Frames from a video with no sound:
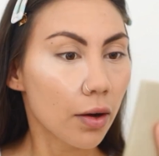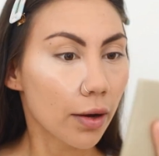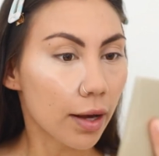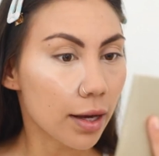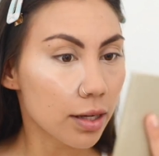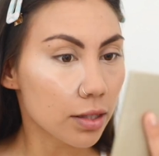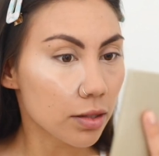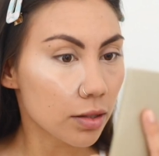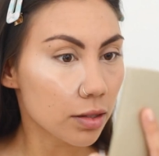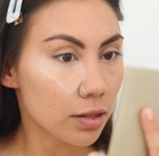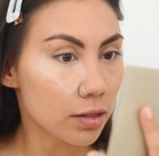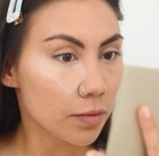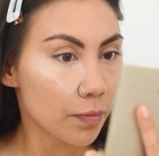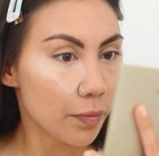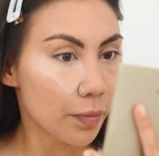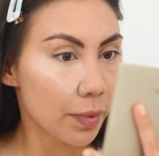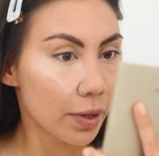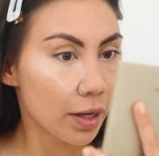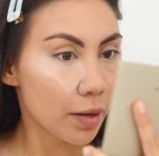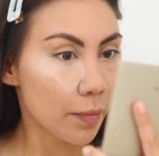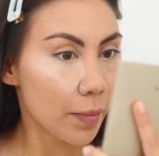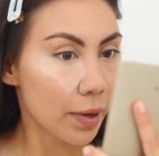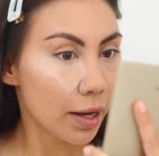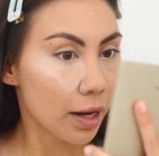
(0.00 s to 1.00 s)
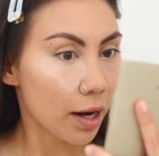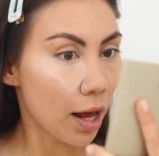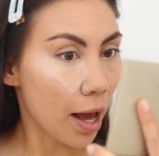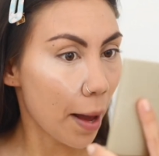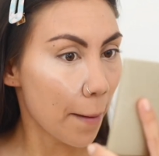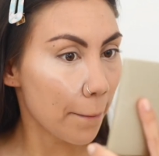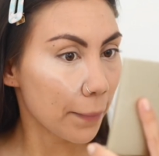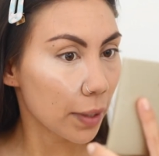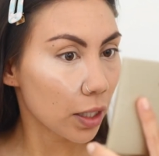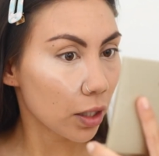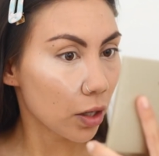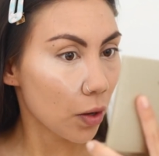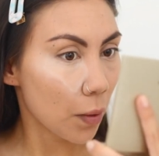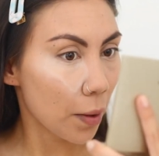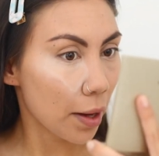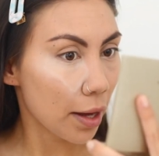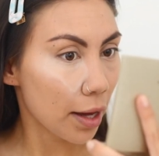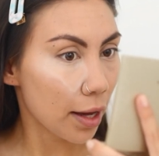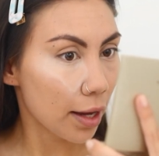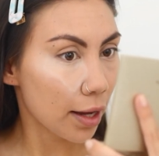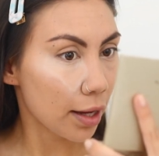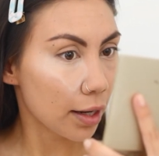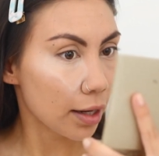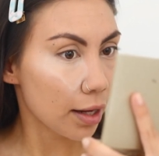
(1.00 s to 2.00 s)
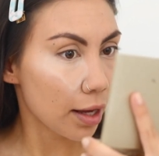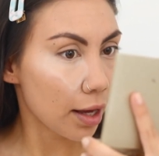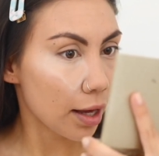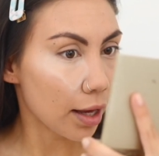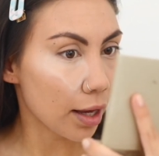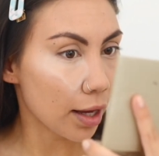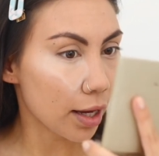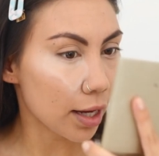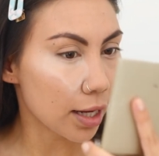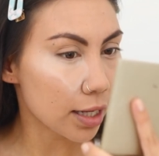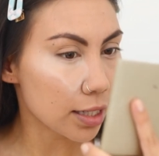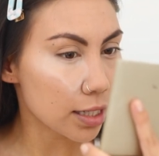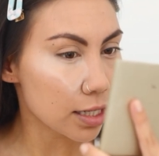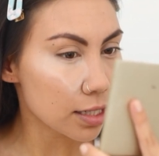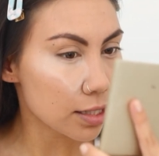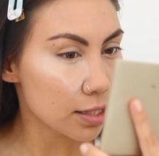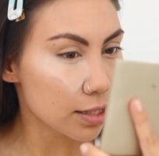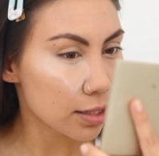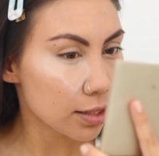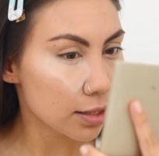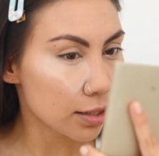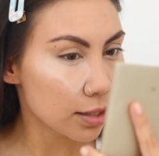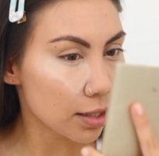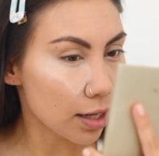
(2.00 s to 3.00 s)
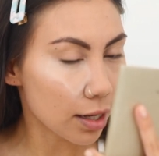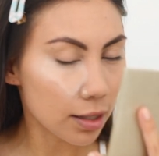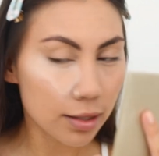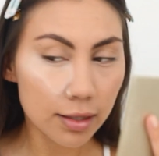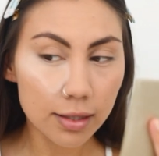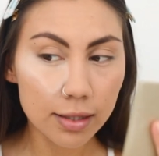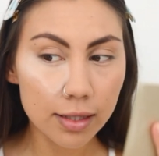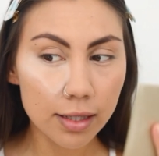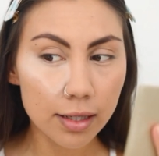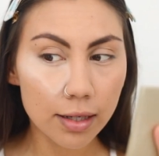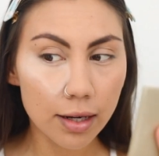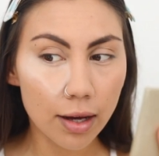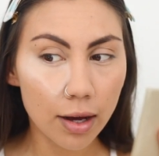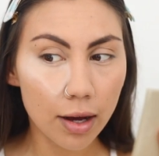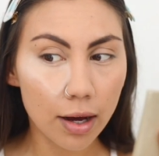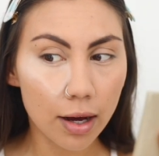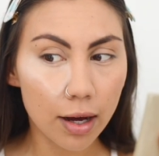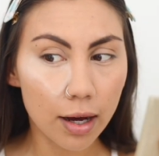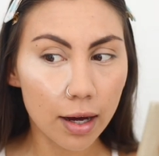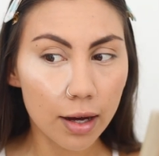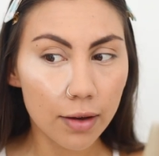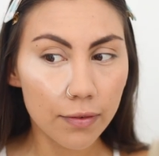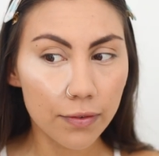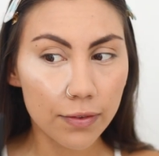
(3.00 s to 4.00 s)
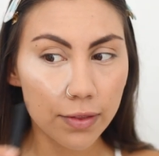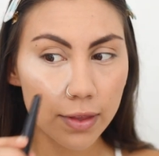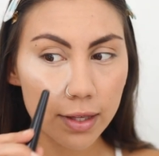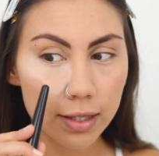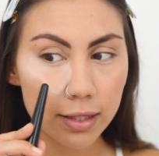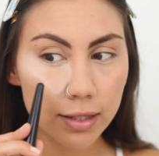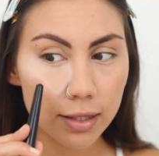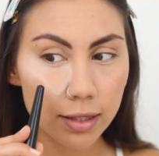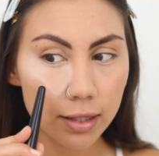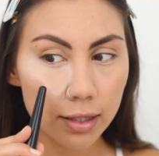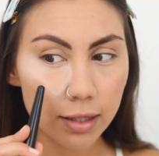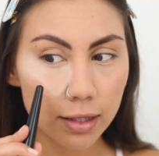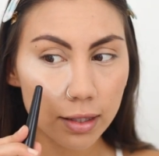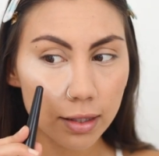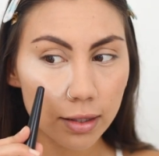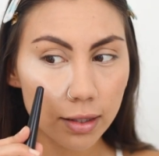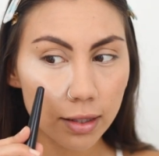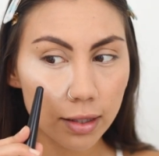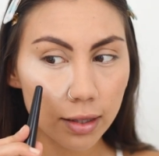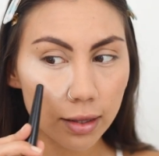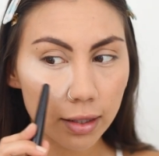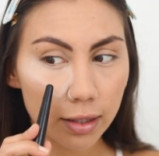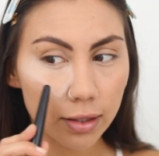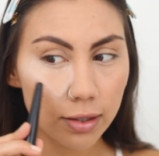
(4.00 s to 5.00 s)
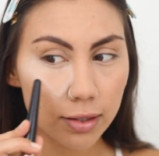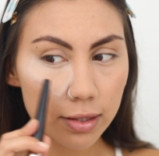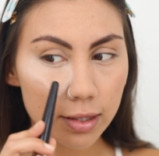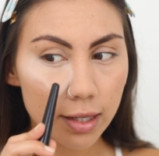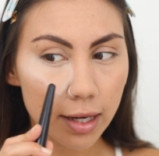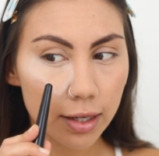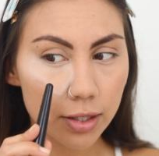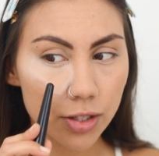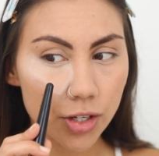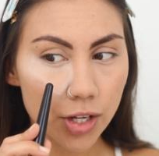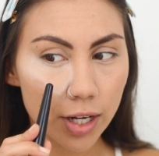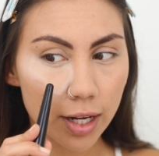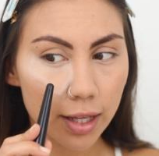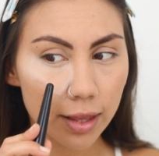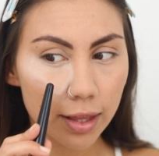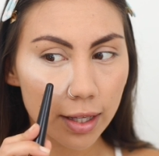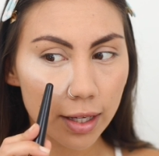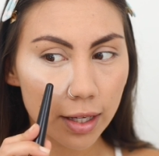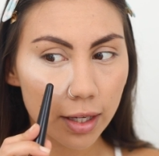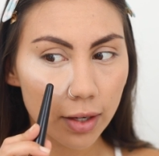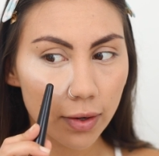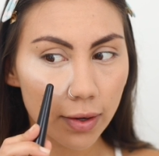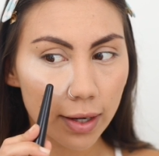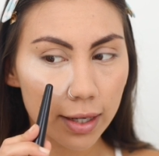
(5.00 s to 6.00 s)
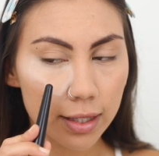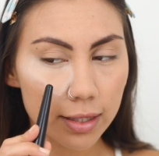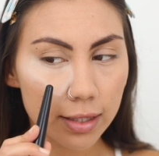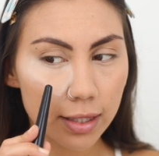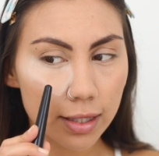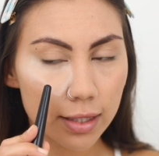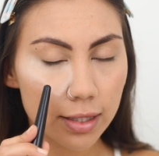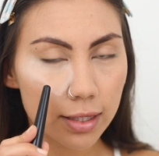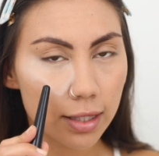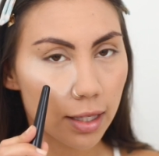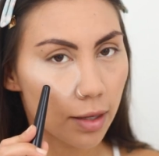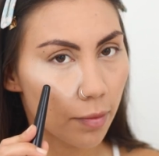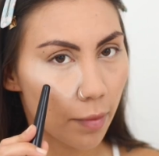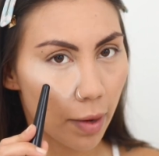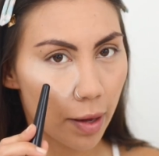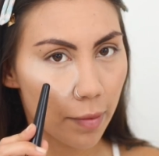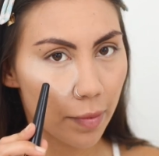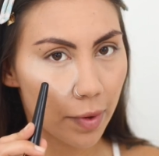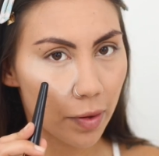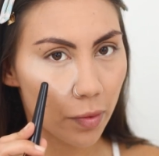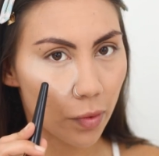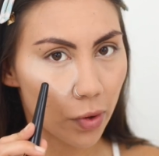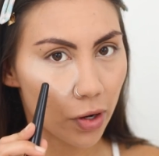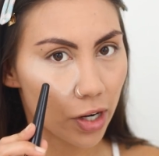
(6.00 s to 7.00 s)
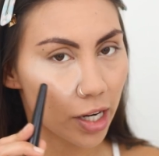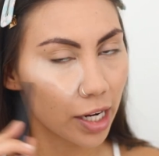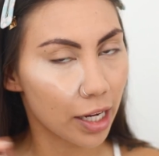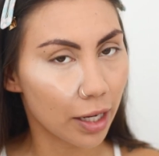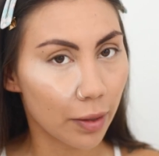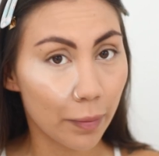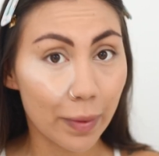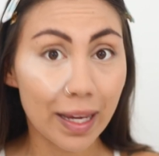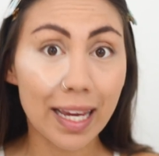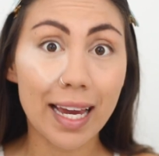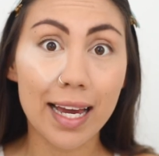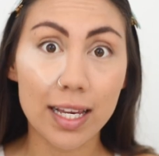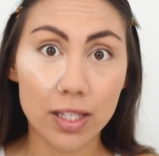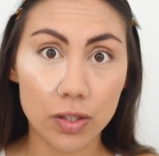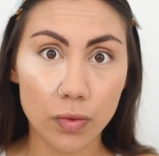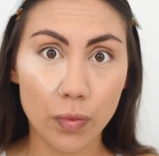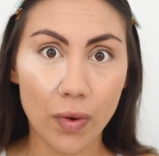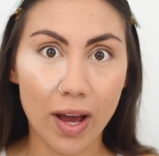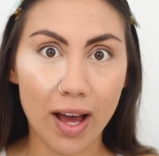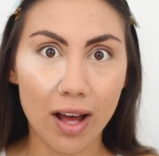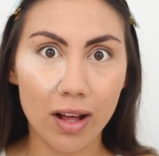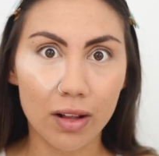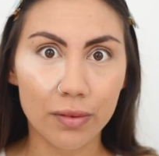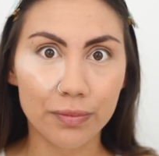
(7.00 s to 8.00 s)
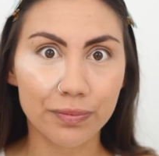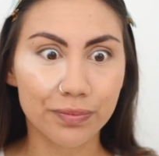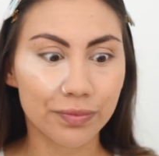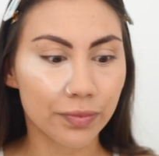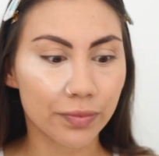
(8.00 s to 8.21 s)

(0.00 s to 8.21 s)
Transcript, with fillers: Okay, so it's been a bit. I'm gonna go ahead and dust it off. This little section I think you guys can see might be worrying me as well.